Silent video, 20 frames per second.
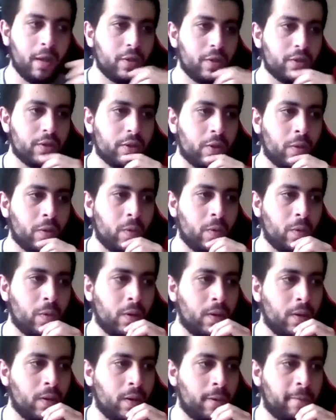
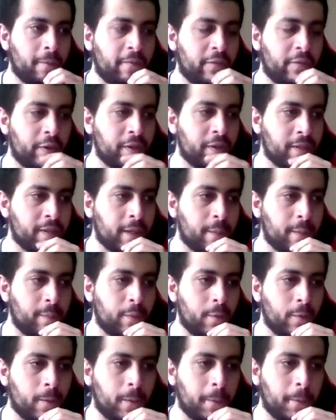So, for
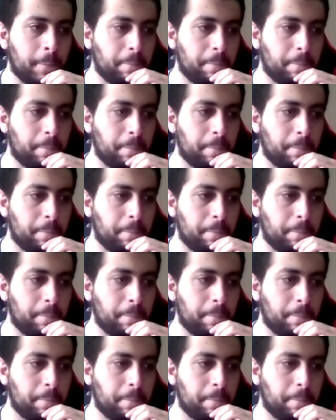example,